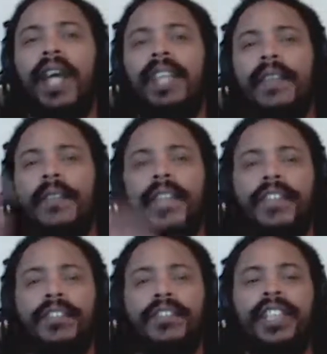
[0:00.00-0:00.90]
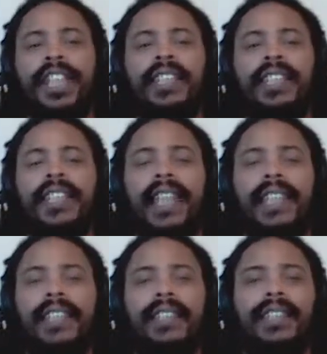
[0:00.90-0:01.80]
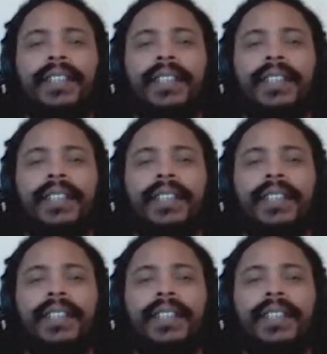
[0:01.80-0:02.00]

why the adventure's on the inside.